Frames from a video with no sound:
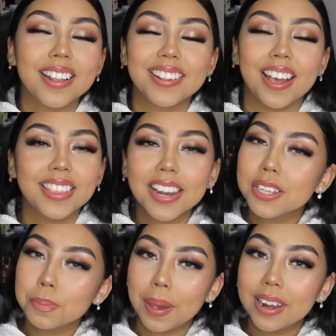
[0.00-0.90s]
Not that
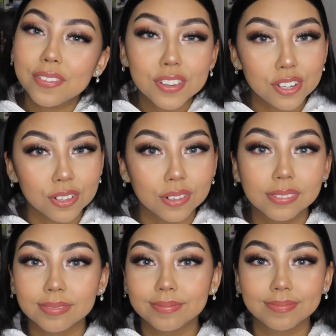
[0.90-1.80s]
it's bad if you do,
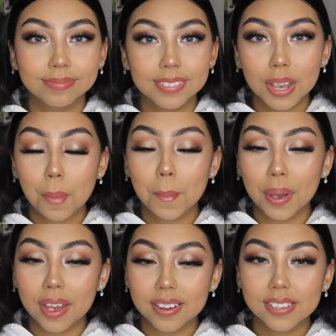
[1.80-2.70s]

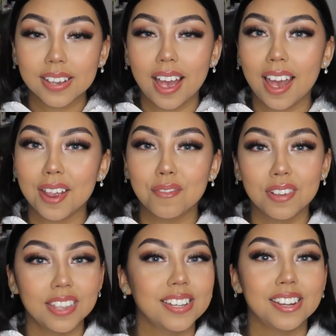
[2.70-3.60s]
but I
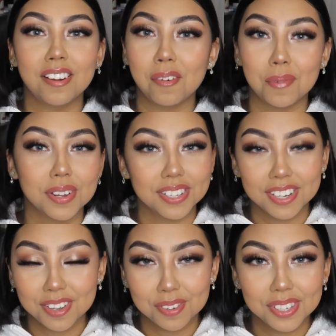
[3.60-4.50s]
really did not want to
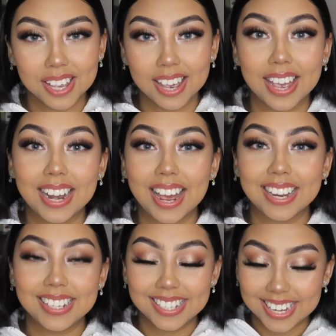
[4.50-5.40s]
use it and
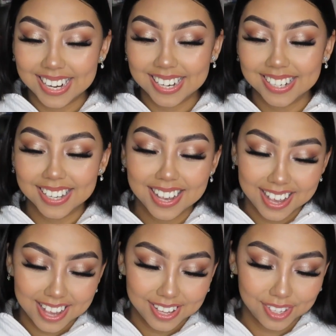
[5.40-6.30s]
I didn't.
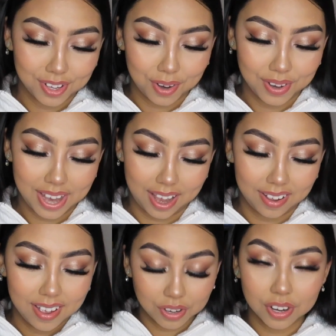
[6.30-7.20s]
So yeah,
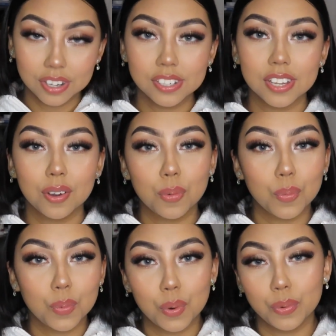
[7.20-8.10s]
the nurse
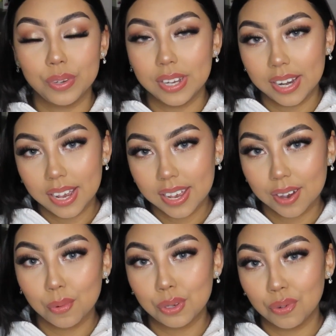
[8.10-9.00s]
who did it
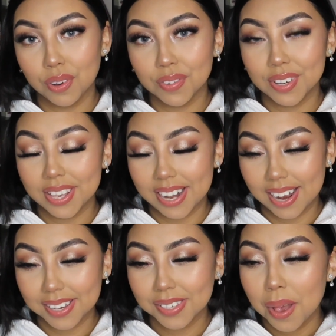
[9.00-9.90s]
was really, really
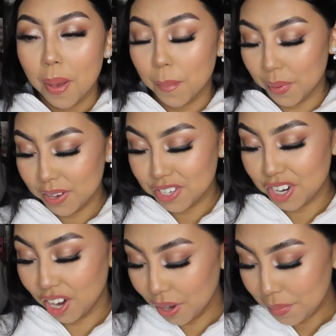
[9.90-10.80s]
nice, but she
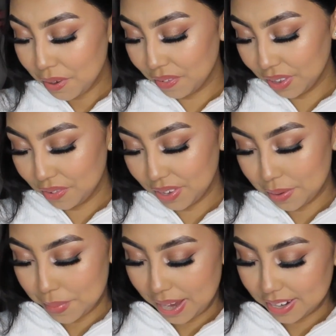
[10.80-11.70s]
hurt me really, really
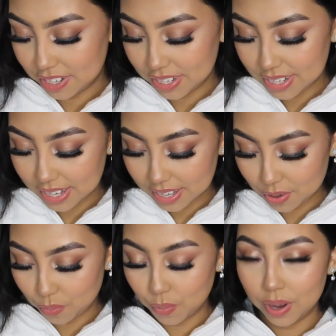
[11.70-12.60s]
bad. She
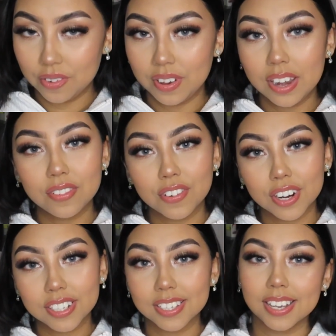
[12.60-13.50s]
did one vein
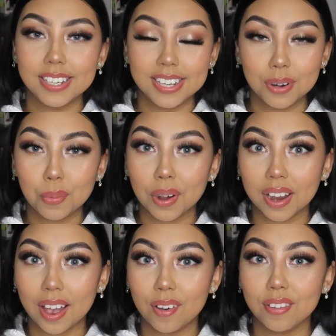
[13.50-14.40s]
first, it didn't
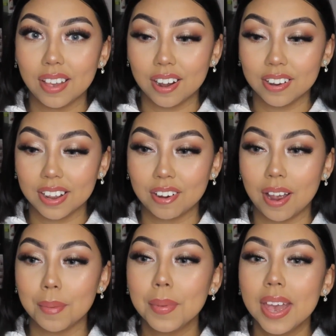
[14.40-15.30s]
work out, that hurt like
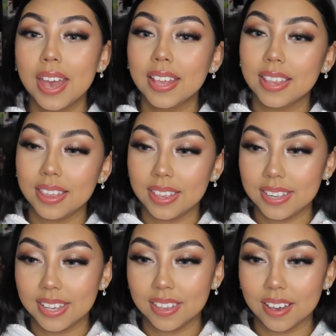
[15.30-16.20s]
crap. Then they
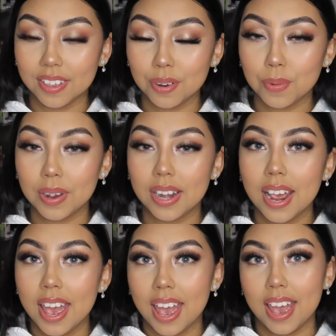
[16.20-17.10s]
did the other one,
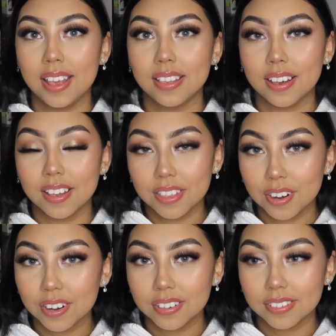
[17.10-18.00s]
and the
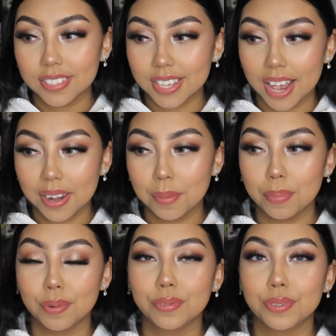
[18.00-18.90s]
other side
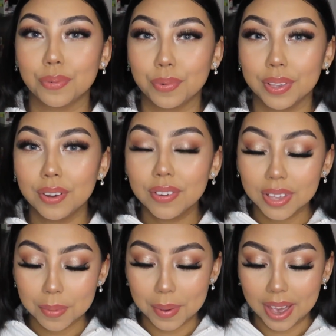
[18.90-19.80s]
bruised really,
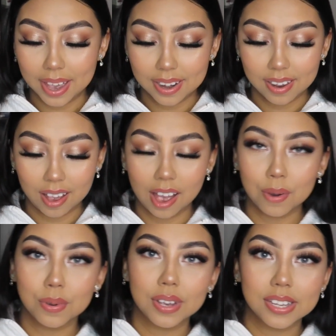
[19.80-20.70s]
really bad. I
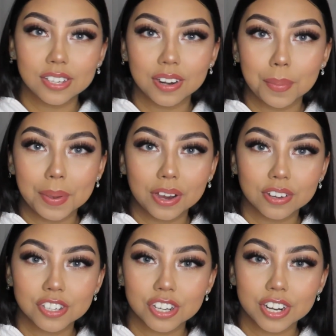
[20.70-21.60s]
will insert a
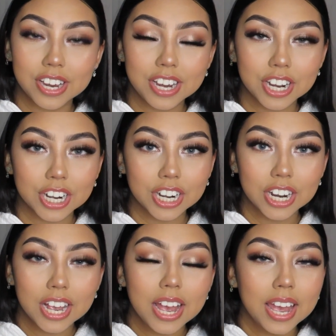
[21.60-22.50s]
picture here.
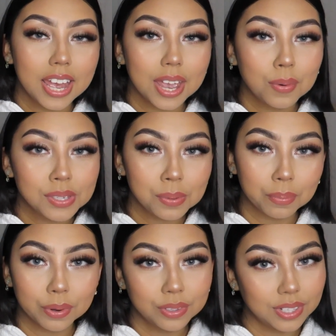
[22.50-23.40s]
It wasn't
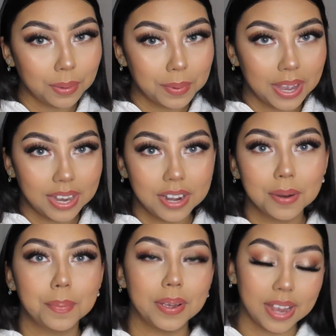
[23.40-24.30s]
bruised up yet here,
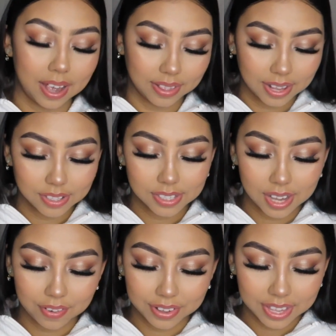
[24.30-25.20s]
but yeah, that's
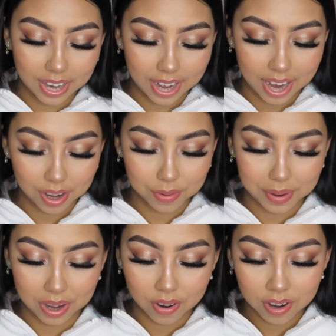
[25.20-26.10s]
everything I had on
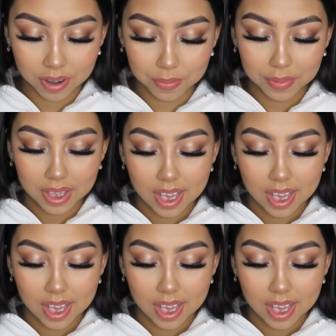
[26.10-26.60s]
my arm.